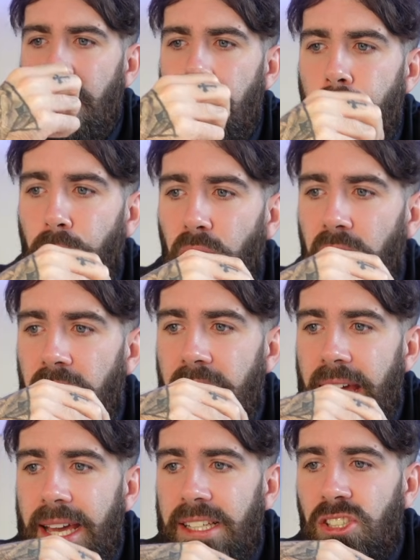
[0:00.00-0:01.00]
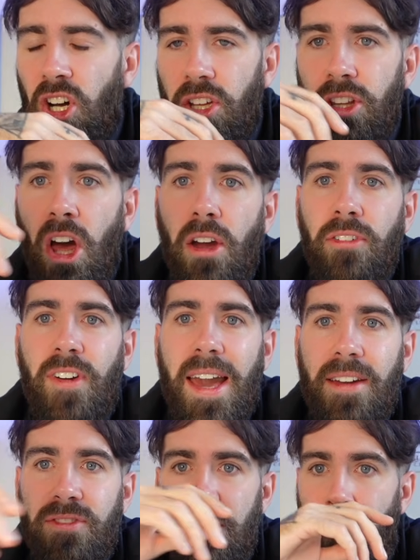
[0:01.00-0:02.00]
but he's got no
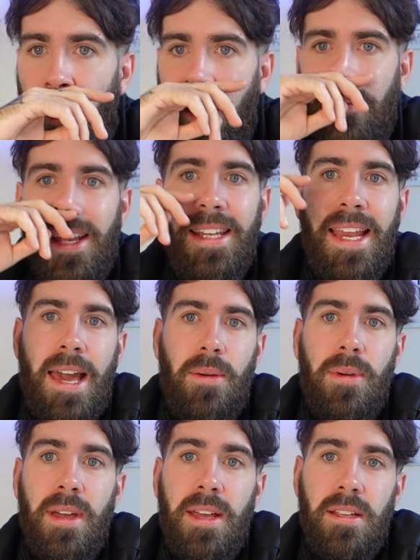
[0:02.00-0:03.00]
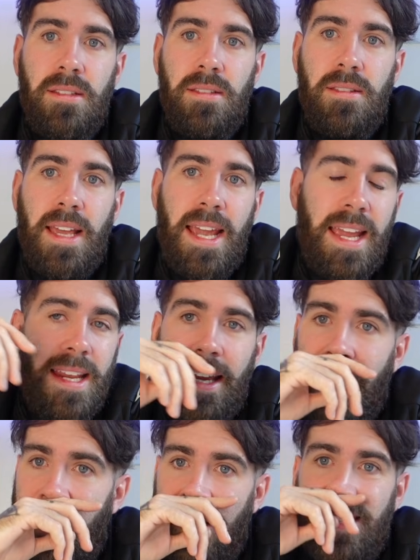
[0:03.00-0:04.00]
faith to put him in now.
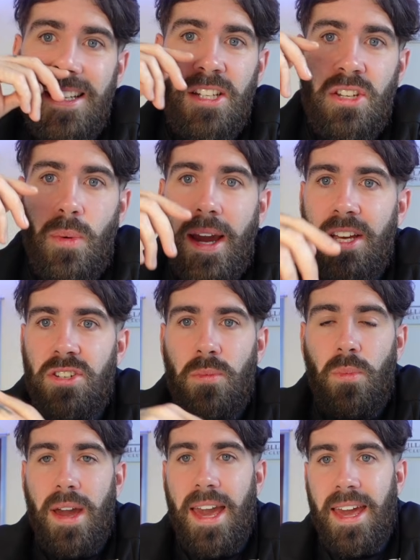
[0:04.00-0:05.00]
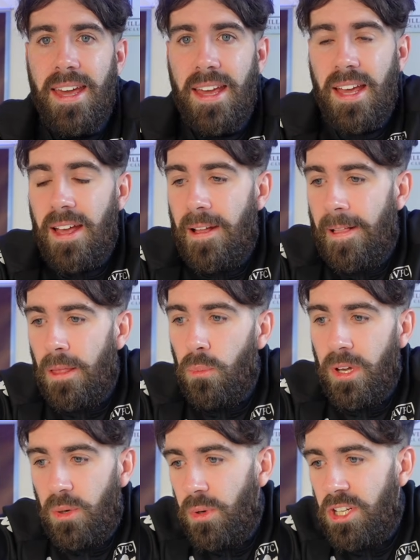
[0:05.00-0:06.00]
In a situation where
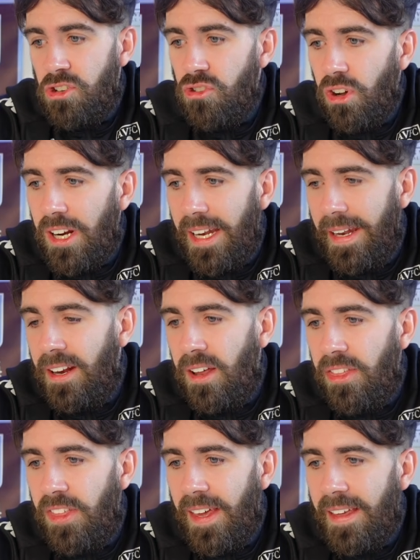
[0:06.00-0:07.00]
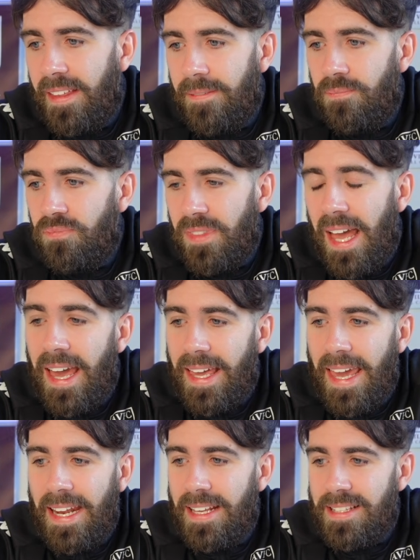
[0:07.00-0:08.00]
we're struggling, and I think that
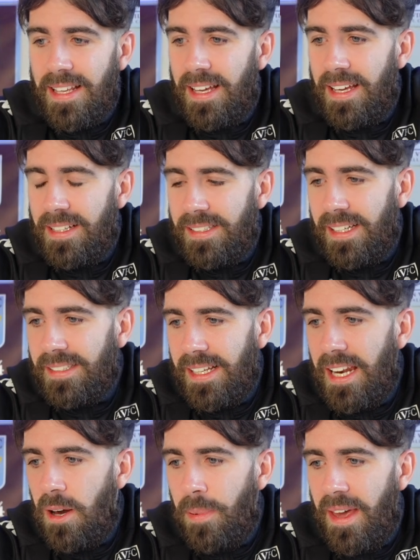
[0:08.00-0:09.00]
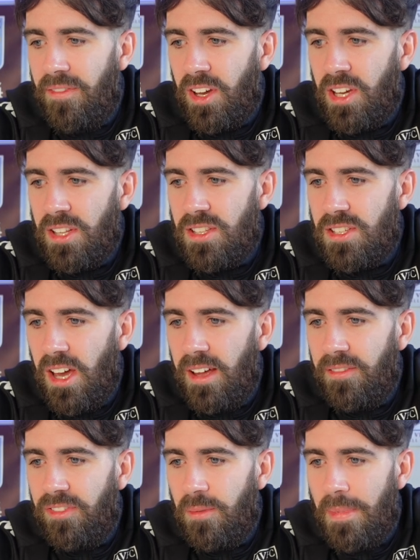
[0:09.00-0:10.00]
again is a little bit of a
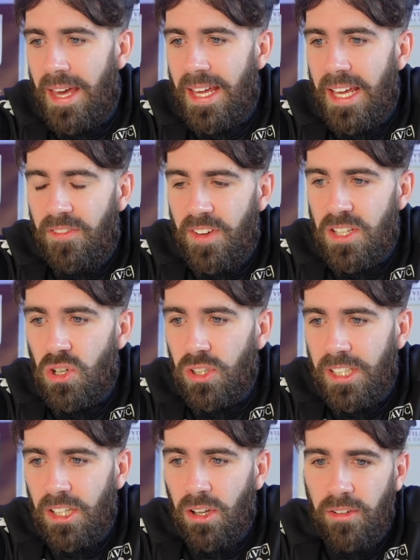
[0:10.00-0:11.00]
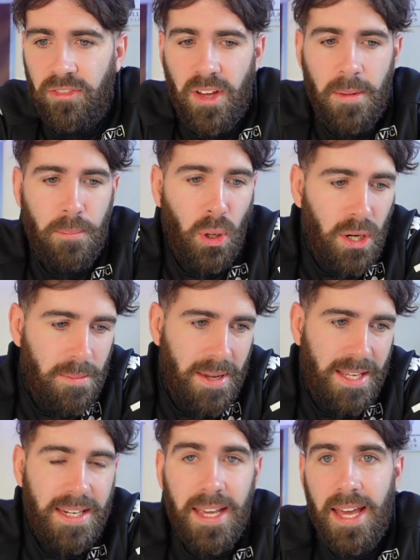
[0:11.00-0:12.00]
concern for me. If he's good enough, put him
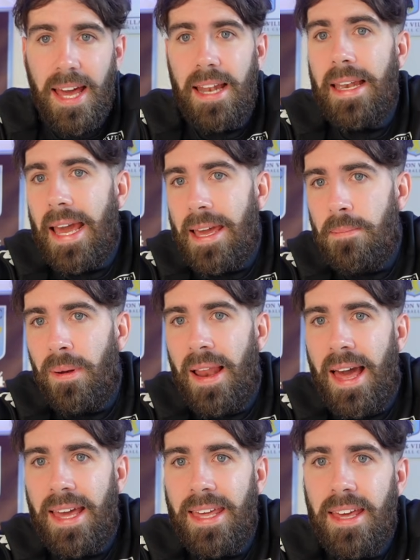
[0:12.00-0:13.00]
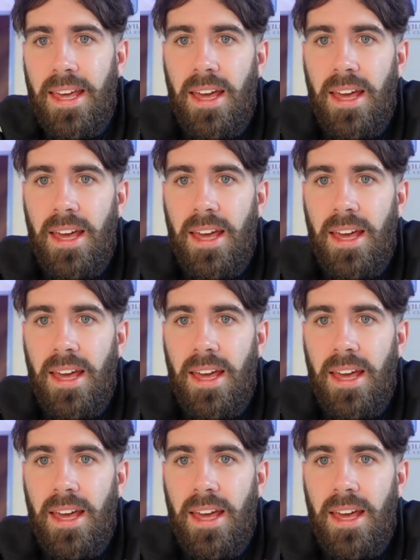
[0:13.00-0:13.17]
in, let him play.